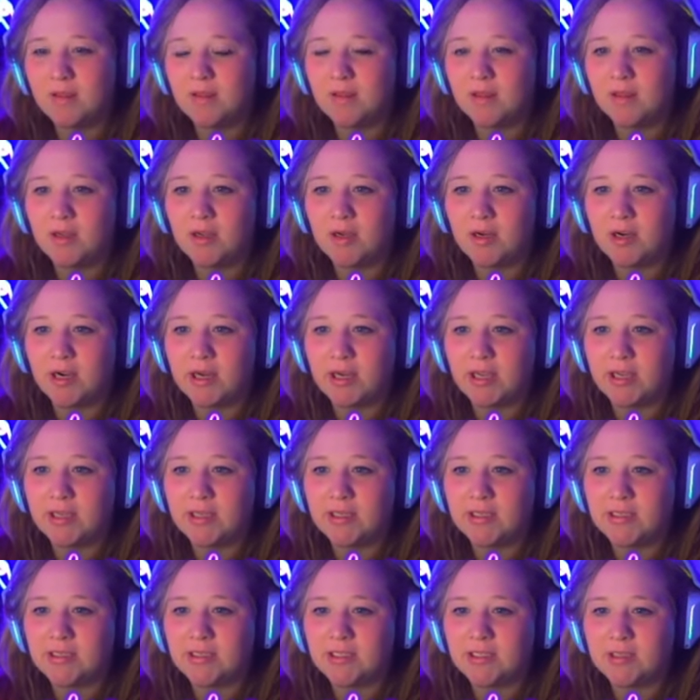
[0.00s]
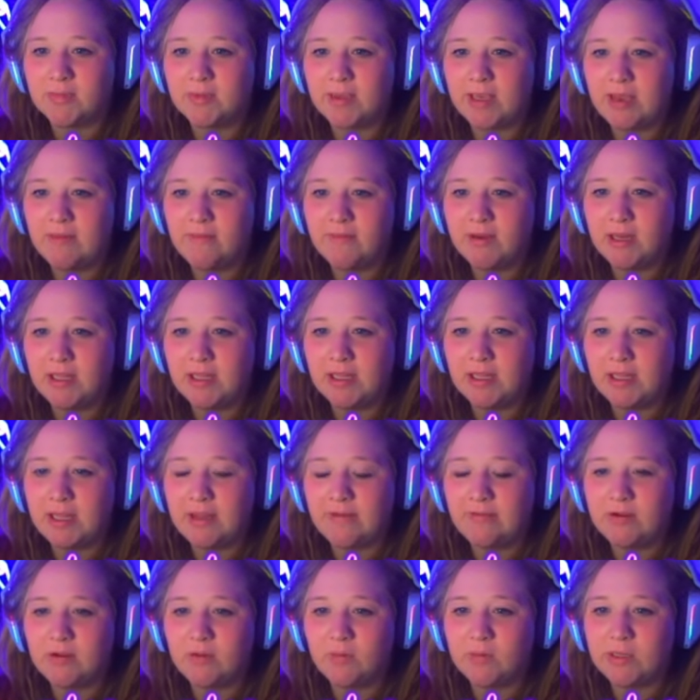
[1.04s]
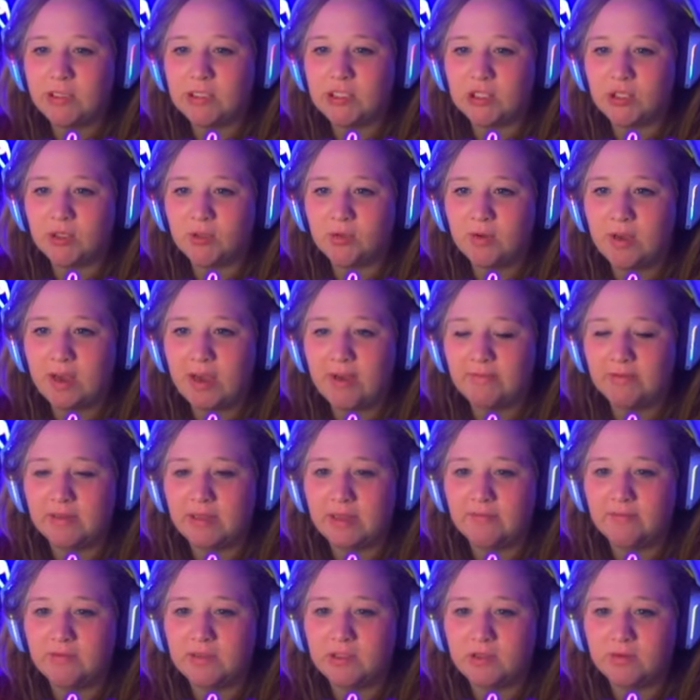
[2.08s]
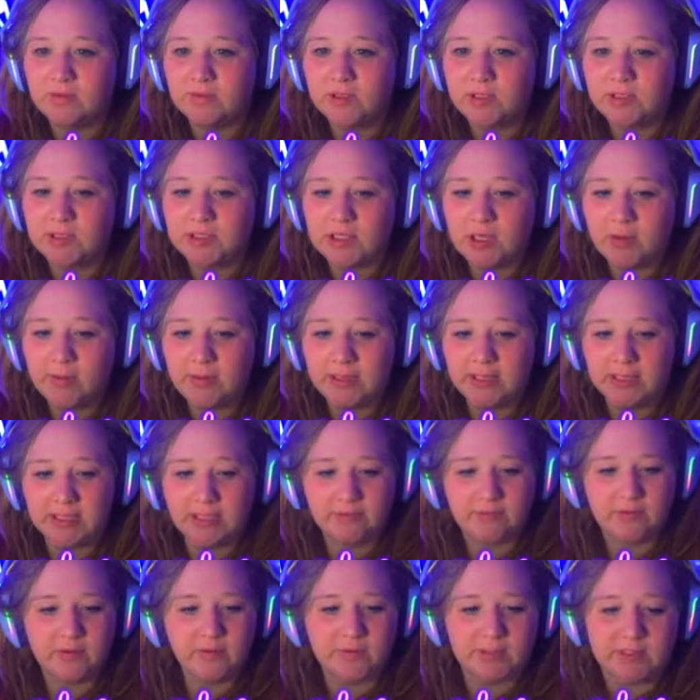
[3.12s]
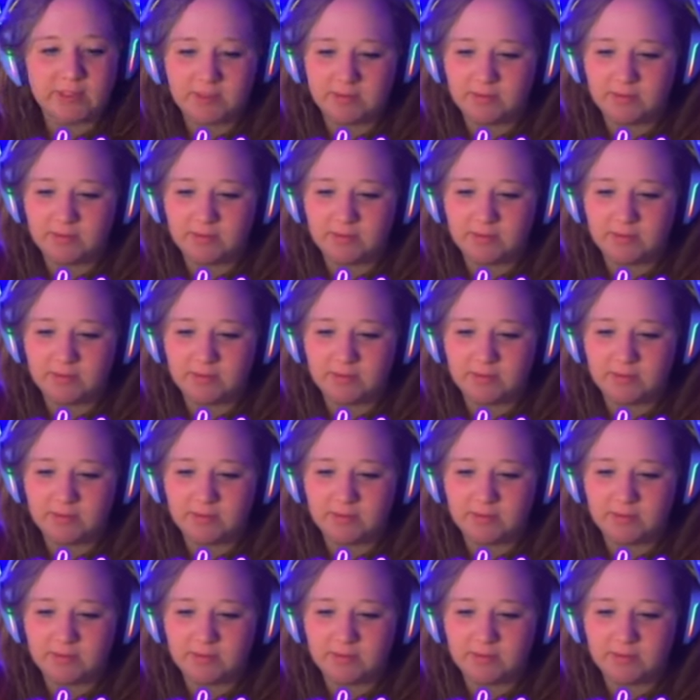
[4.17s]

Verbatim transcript: All right. Do we have any leftovers? We do have leftovers. Go eat the leftovers.